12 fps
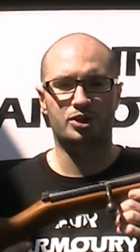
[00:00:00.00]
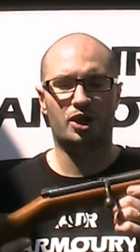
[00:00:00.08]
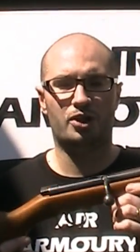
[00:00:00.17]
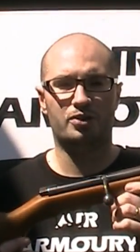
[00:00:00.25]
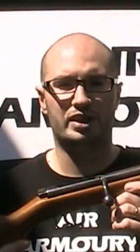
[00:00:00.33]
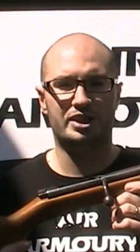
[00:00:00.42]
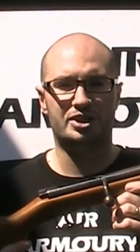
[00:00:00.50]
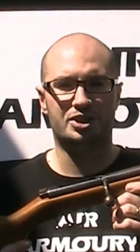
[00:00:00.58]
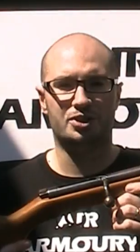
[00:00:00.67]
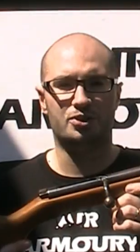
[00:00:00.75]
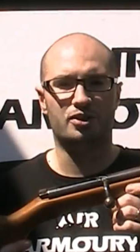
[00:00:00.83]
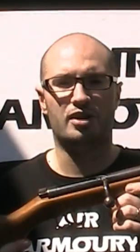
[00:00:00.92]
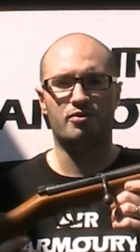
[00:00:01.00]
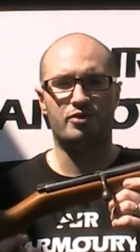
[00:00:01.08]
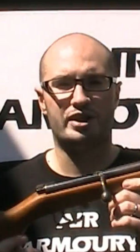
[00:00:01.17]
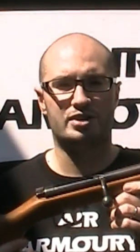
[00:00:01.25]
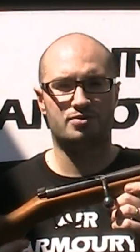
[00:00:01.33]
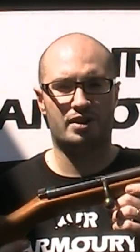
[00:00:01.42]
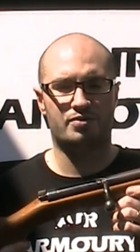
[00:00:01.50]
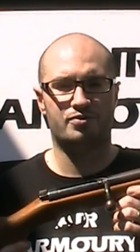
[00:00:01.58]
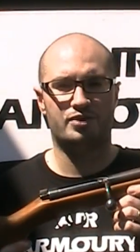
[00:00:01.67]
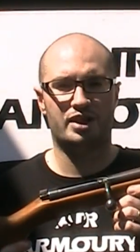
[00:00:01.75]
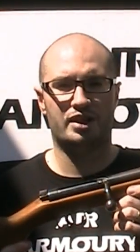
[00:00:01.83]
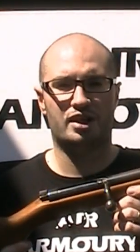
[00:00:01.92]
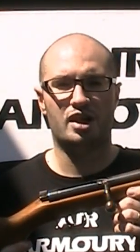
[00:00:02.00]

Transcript: not only to Venus Waffenwerk,